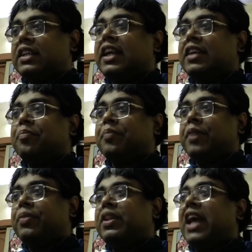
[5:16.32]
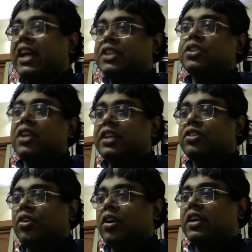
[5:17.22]
that people
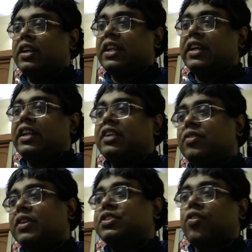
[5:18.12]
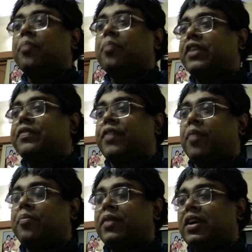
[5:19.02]
actually thought that it was copied
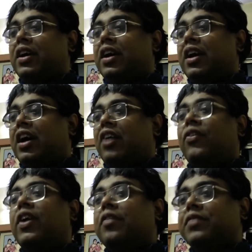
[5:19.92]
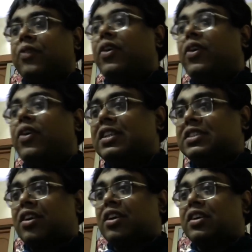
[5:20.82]
from uh, War of the
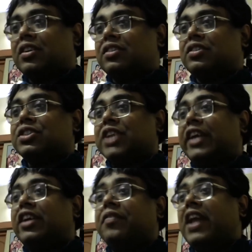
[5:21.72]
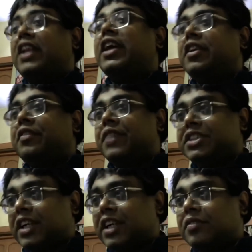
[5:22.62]
Worlds or those kind of alien
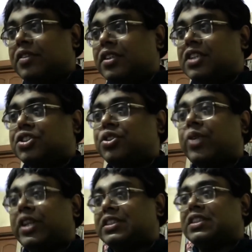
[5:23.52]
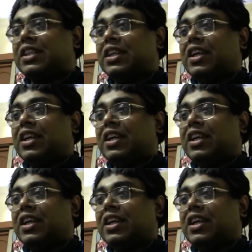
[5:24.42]
invasion stories.